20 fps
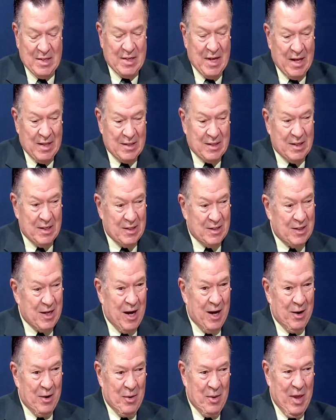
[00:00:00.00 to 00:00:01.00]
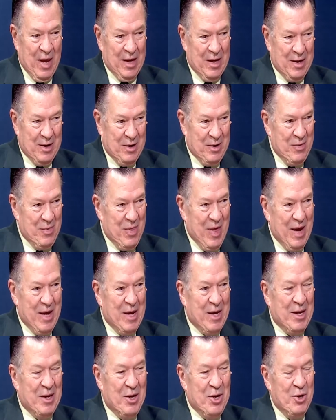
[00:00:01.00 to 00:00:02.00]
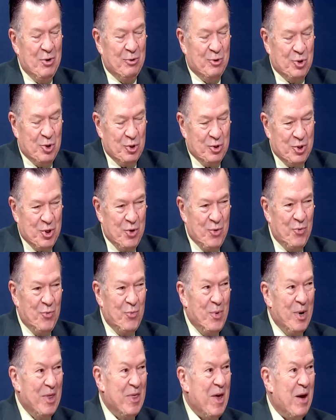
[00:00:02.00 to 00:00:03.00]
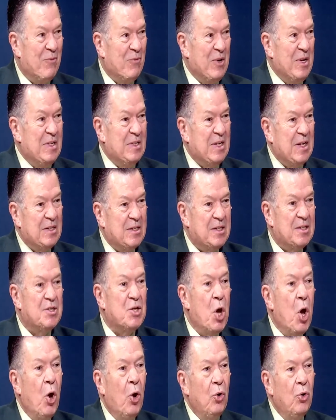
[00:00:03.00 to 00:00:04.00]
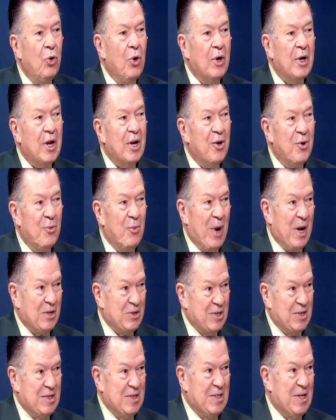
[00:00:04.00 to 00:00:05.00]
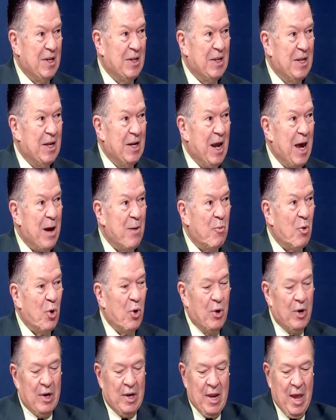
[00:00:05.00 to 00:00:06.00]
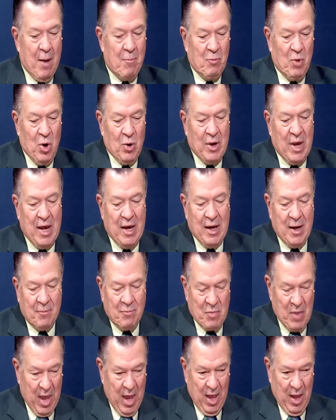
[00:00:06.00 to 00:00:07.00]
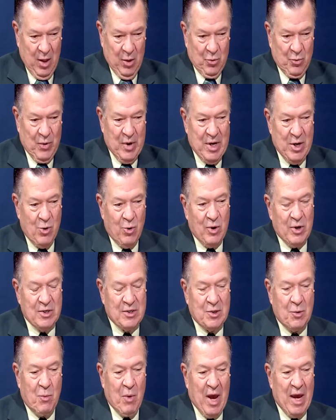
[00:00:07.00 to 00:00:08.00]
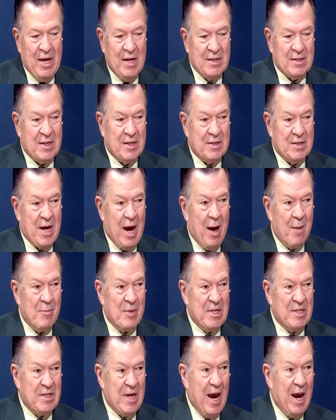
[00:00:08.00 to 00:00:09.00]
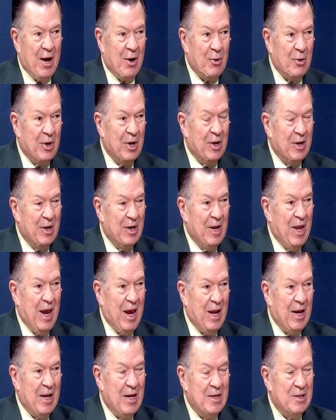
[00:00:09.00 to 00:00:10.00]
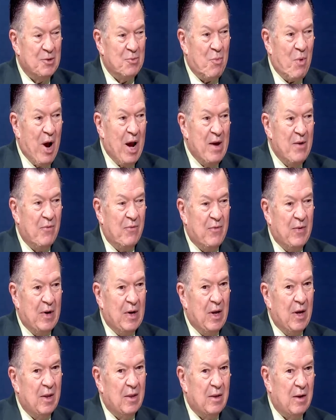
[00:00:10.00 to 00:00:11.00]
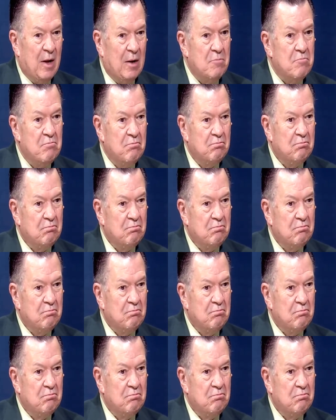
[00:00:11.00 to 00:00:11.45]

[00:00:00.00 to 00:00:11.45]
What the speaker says: census, like you should do with every census. Look at who else is in the neighborhood. And I'm looking, and 3 doors away is a Thomas Aird and his wife. And I thought,